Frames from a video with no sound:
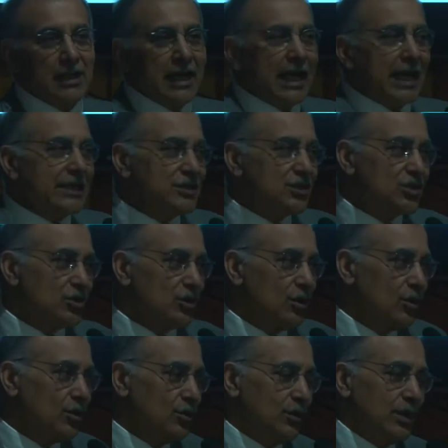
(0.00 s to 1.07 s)
And
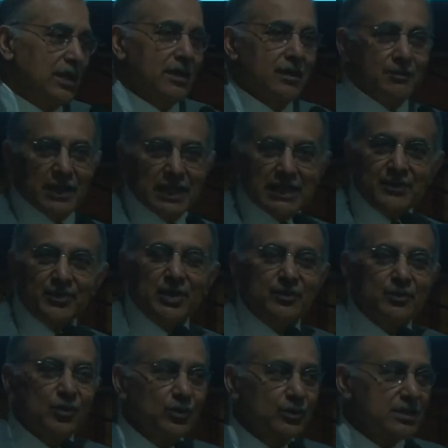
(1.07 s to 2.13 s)
so many
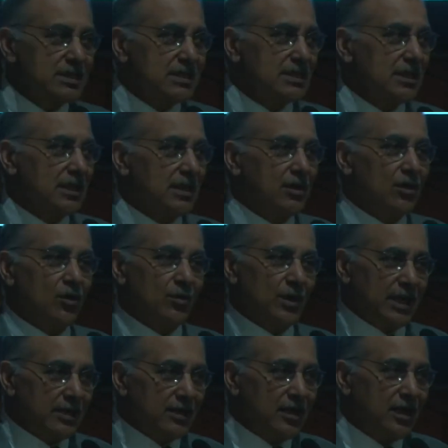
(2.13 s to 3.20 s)
people would say, oh
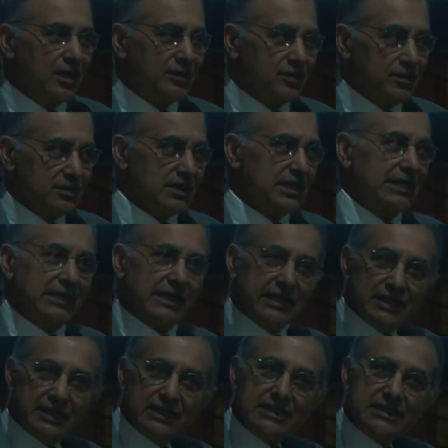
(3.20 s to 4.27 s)
my God, those
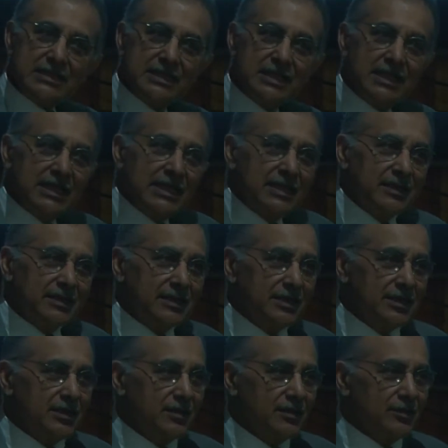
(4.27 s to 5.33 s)
Canadians,
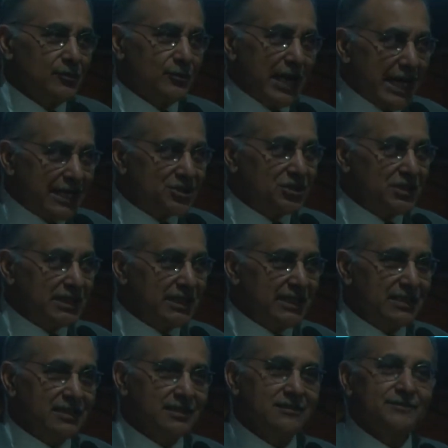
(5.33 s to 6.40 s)
they're
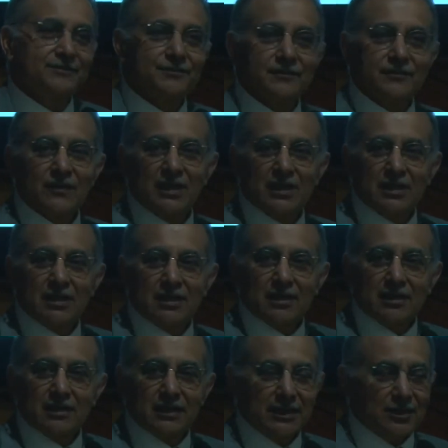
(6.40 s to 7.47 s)
rationing,
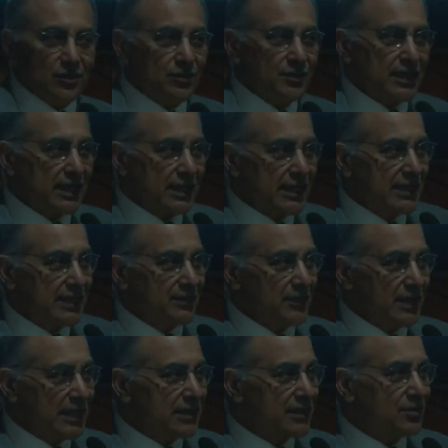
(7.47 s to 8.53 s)
they don't get any
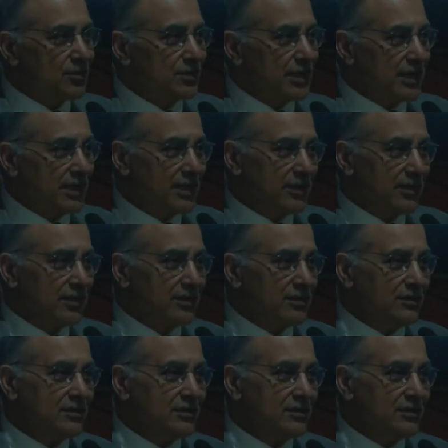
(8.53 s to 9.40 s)
medical care.